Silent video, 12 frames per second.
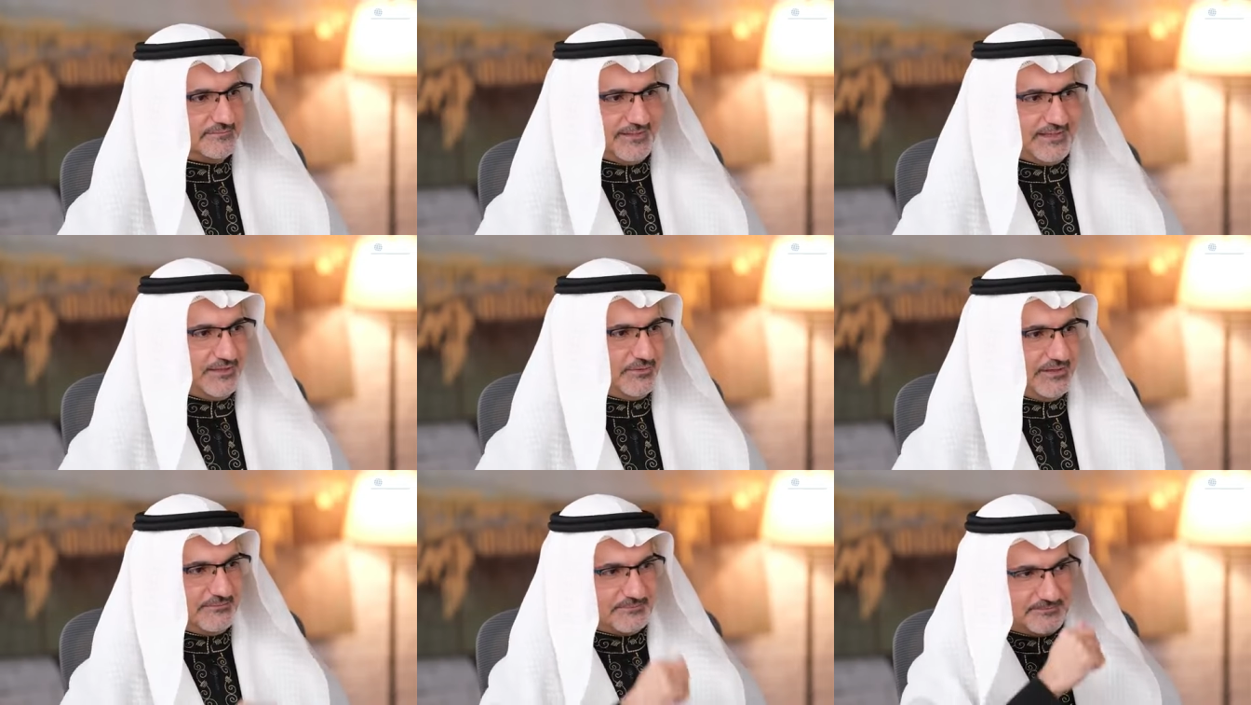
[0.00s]
And
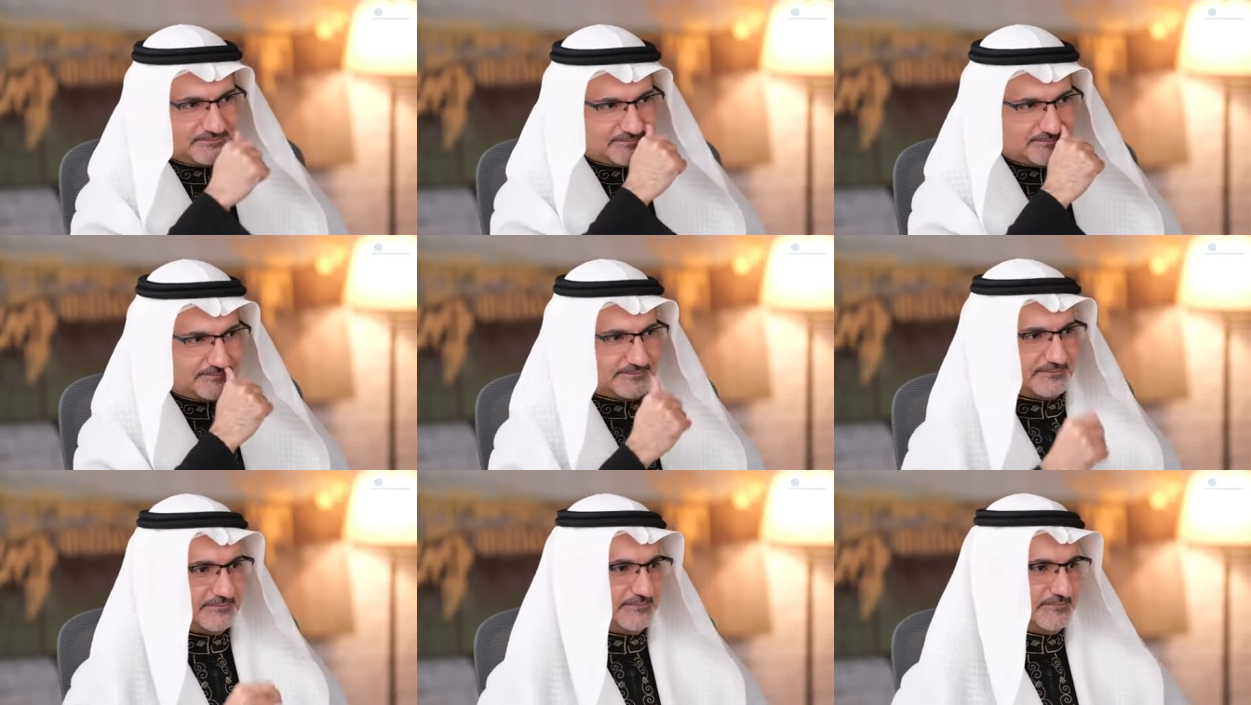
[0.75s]
what did Muhammad say to
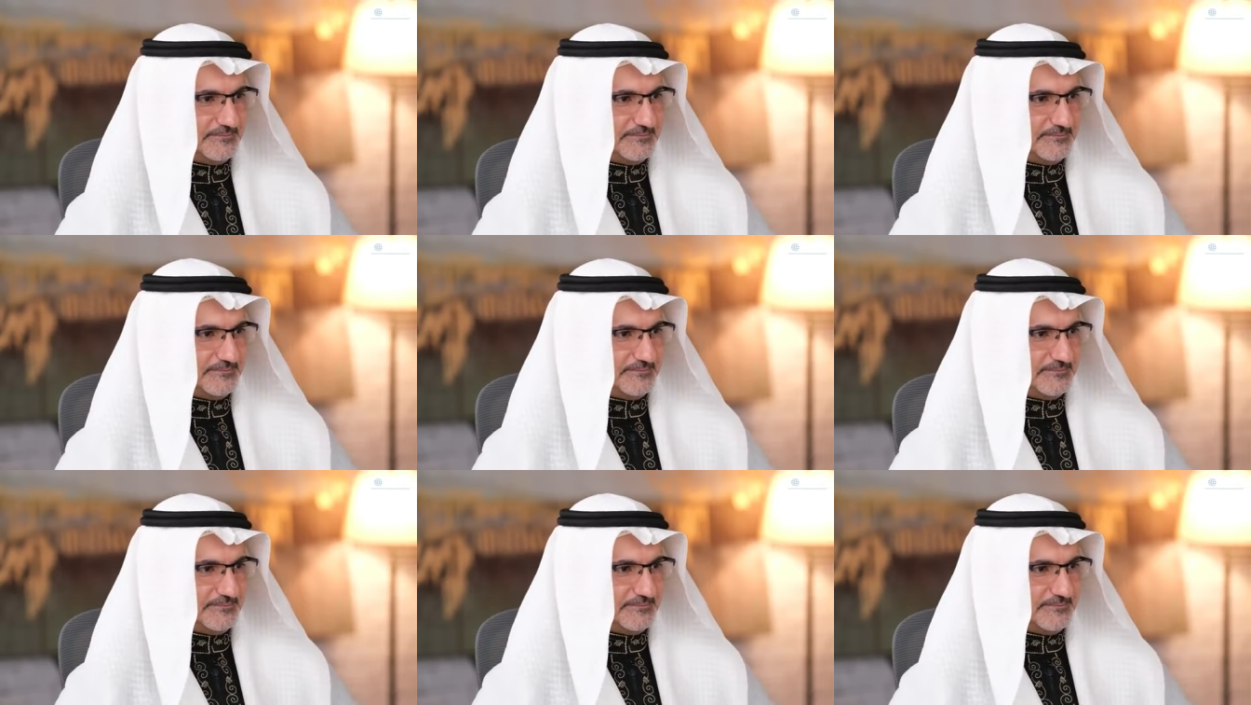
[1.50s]
him?